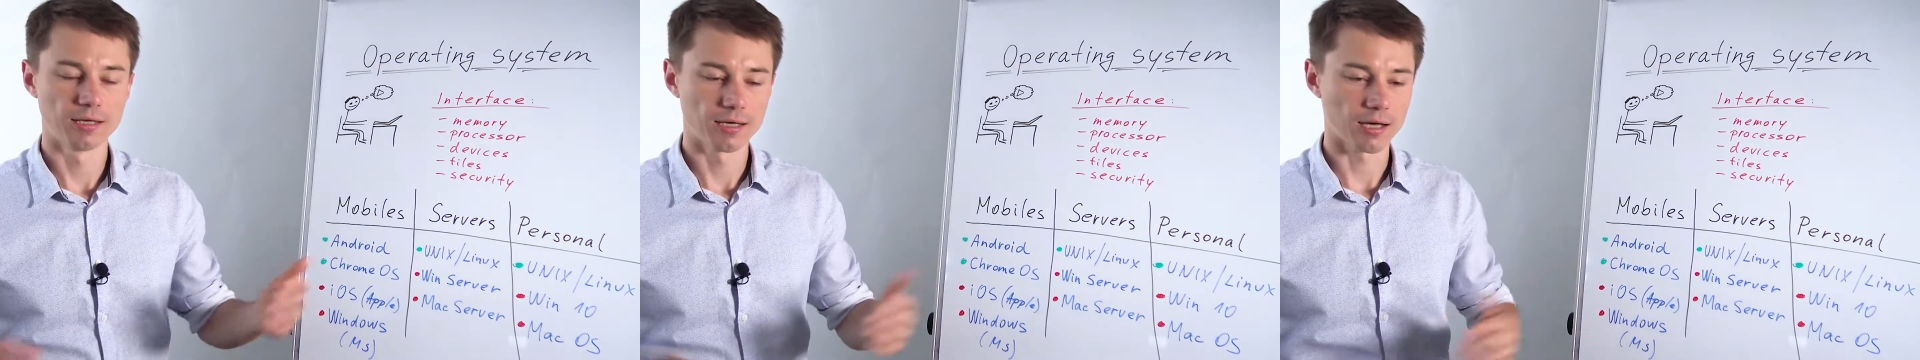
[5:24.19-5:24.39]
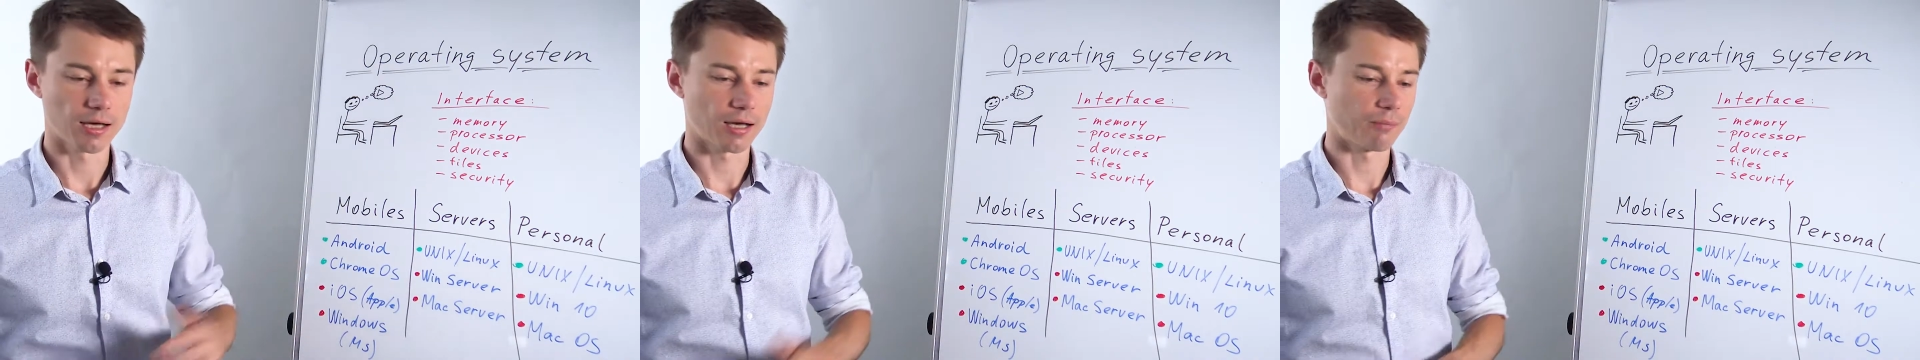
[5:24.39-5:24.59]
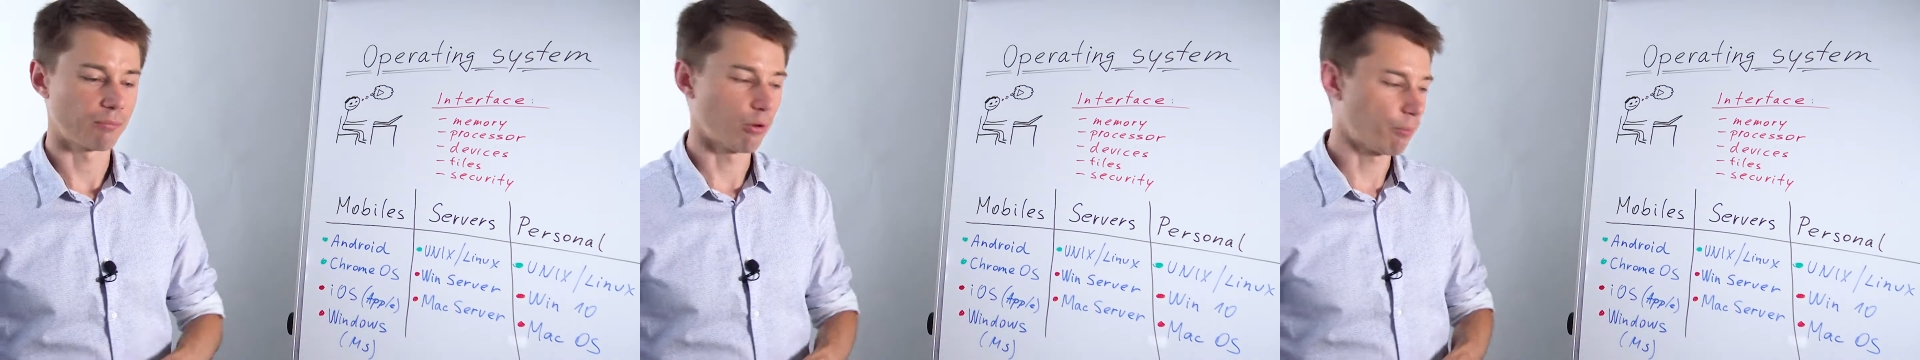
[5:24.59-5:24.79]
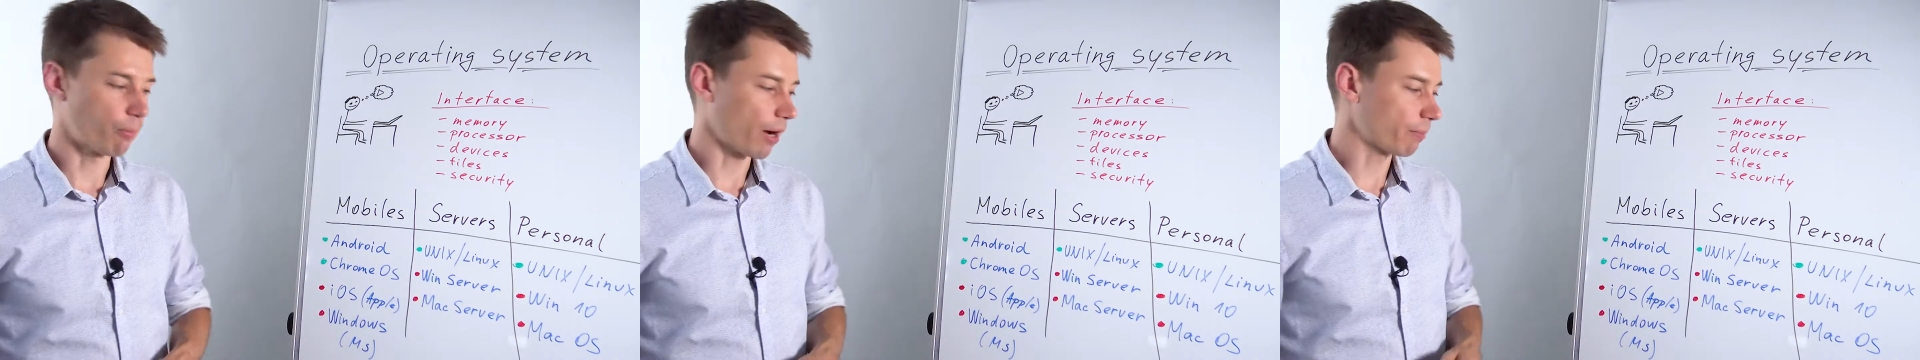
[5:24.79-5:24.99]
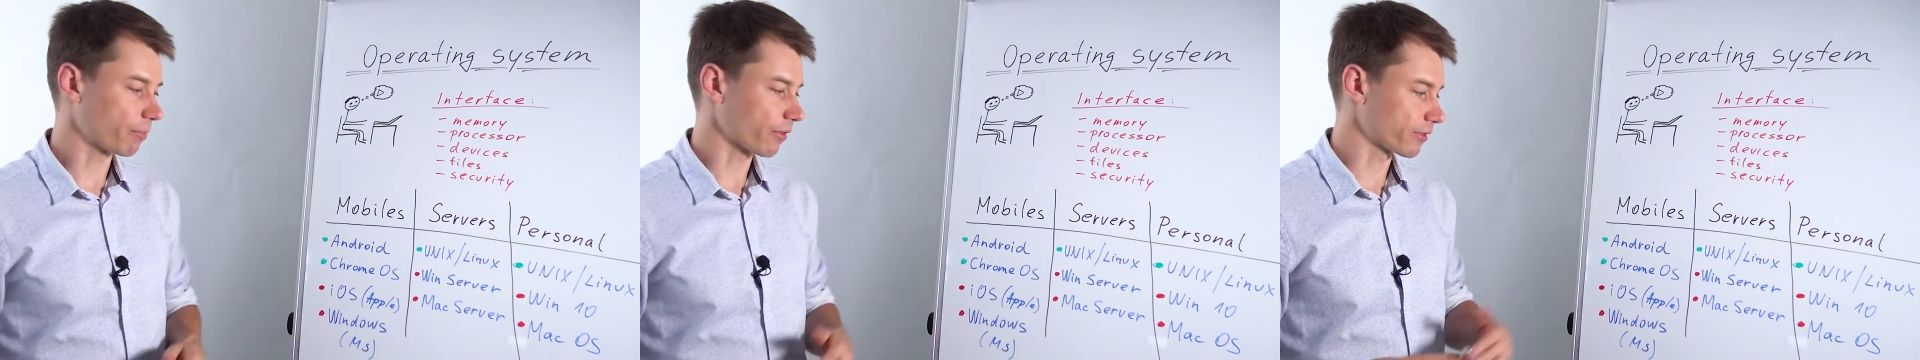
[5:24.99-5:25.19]
pop
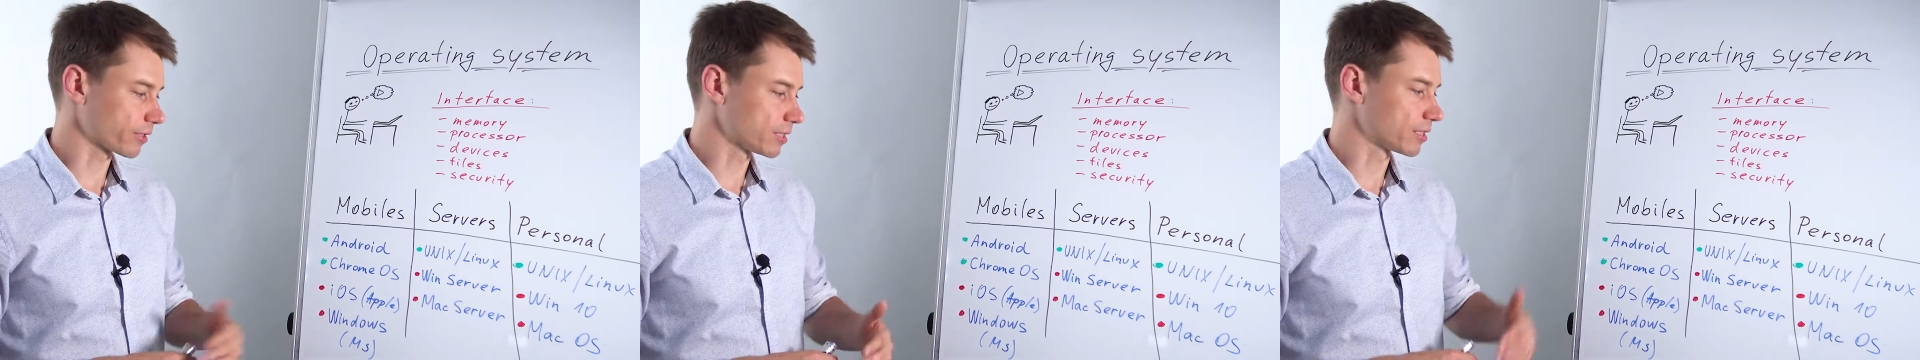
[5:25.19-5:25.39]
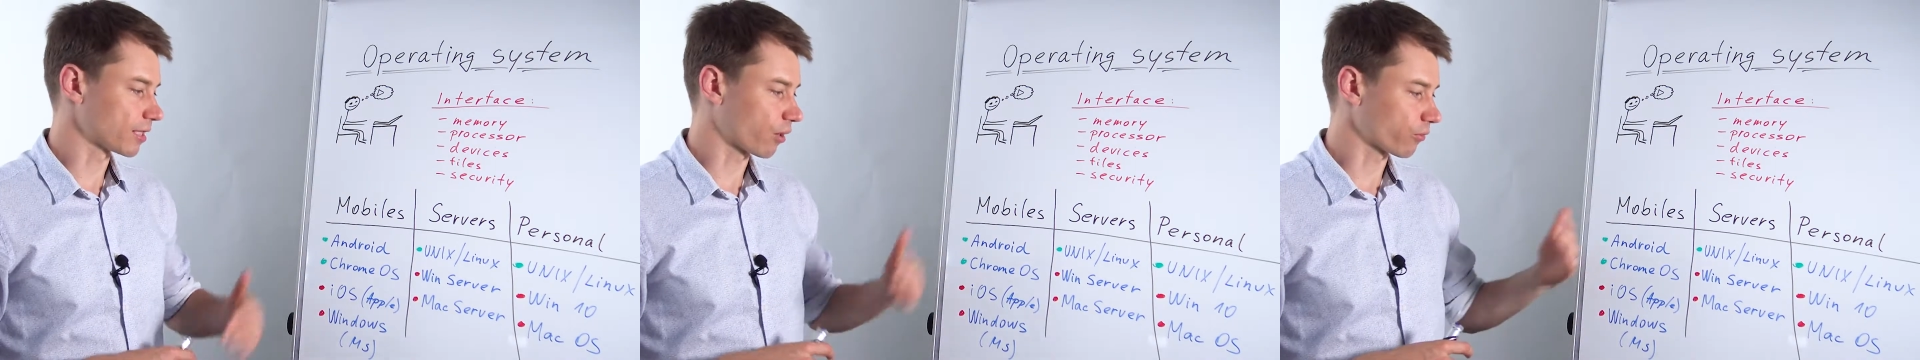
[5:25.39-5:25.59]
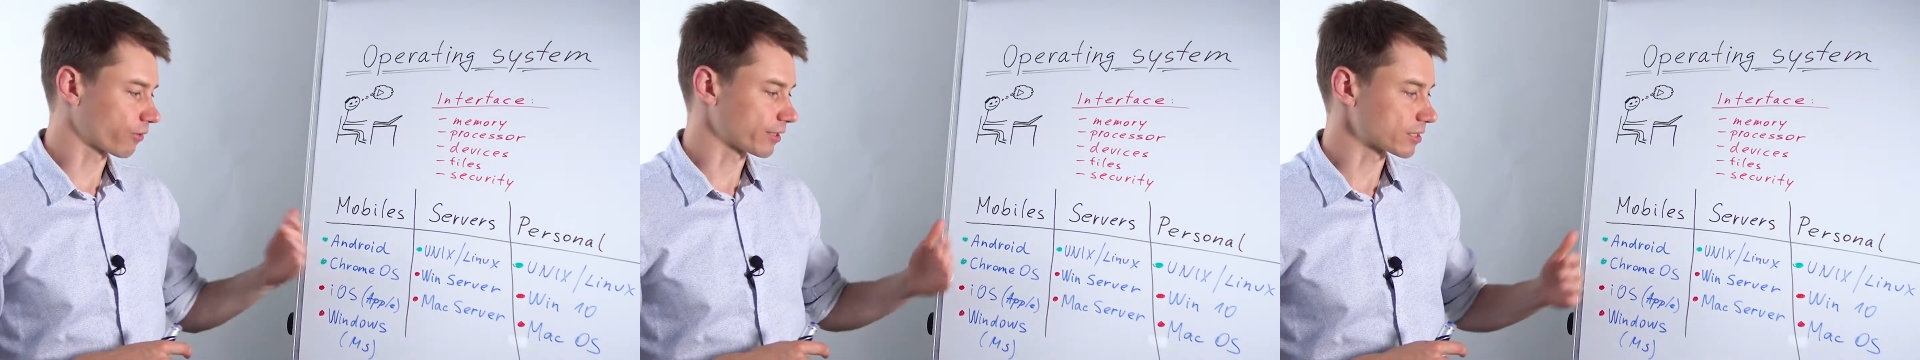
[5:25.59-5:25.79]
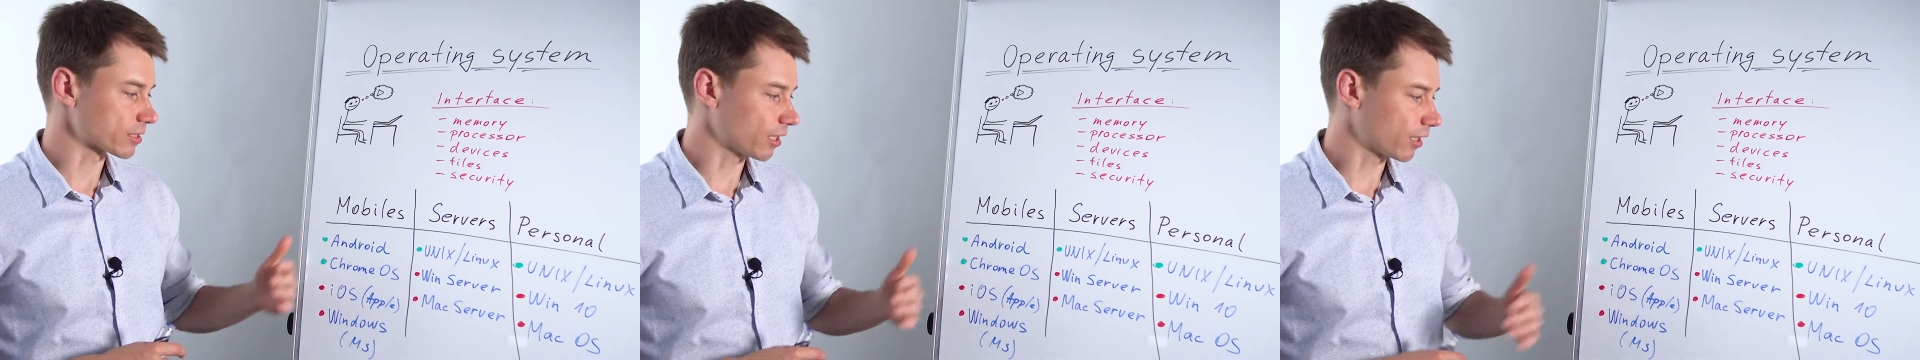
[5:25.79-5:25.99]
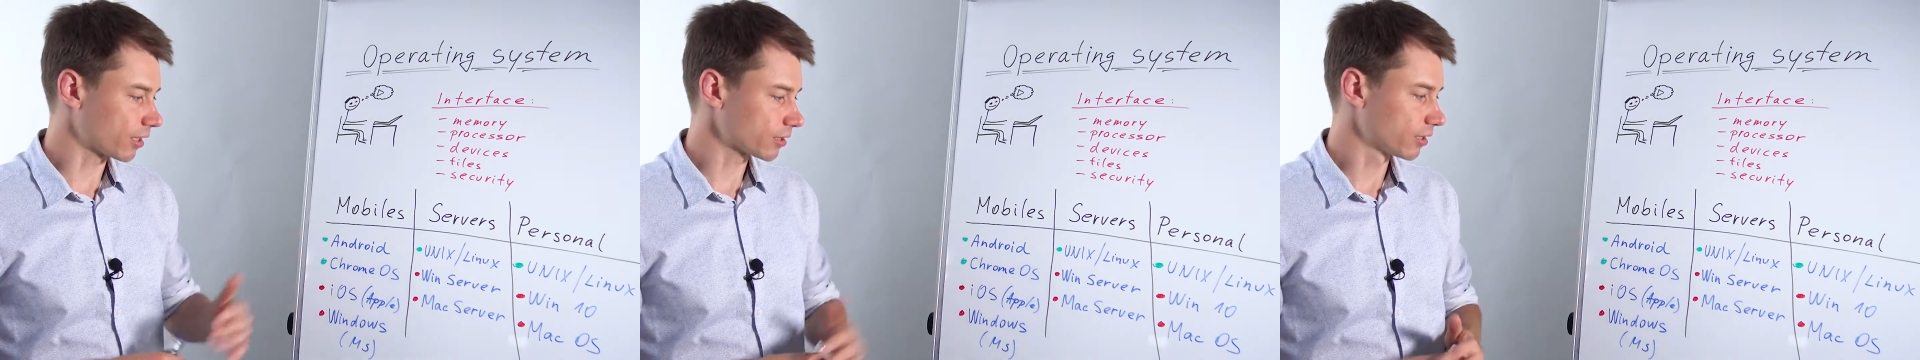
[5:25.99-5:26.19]
up. And this is how they
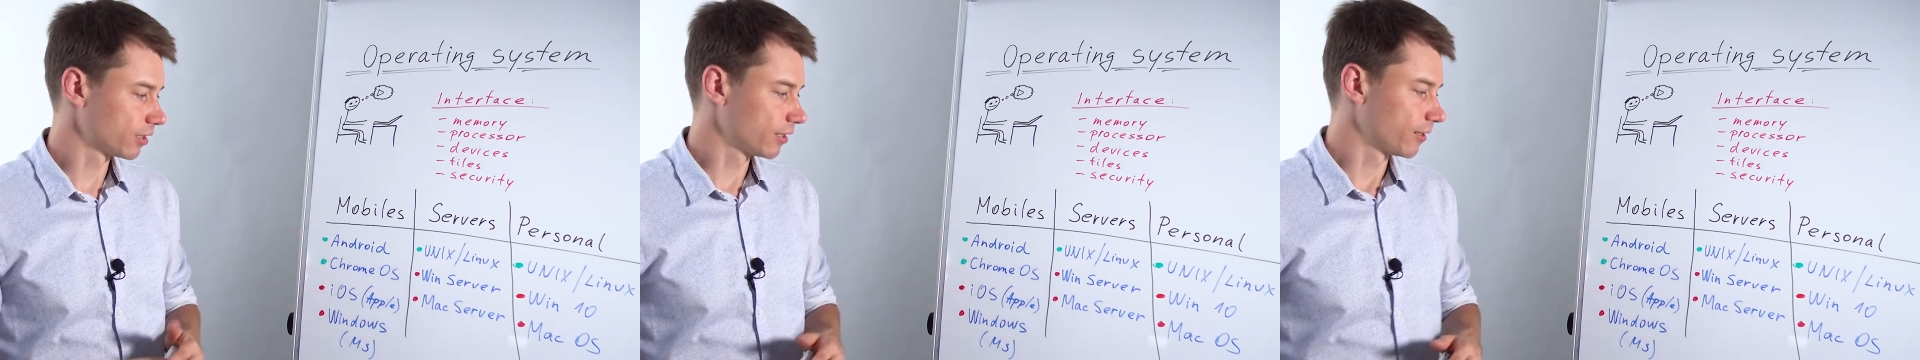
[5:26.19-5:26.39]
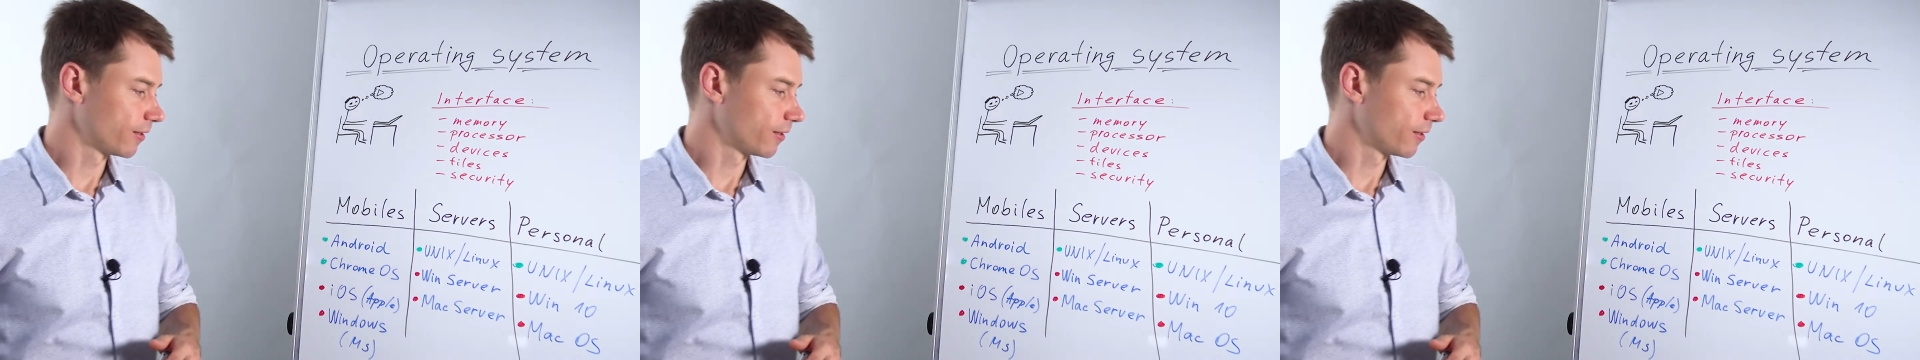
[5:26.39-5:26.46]
start.